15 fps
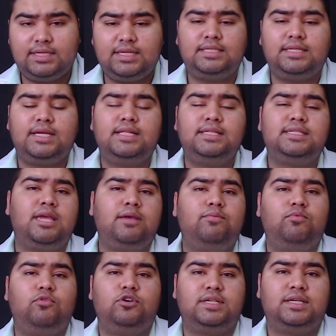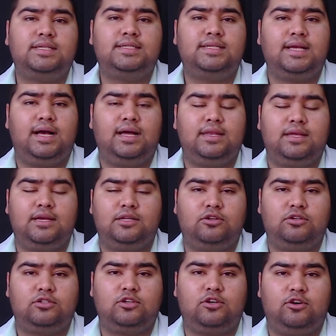details, keep watching
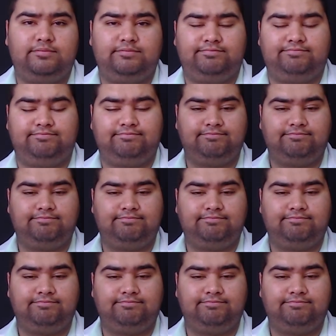sqadia.com.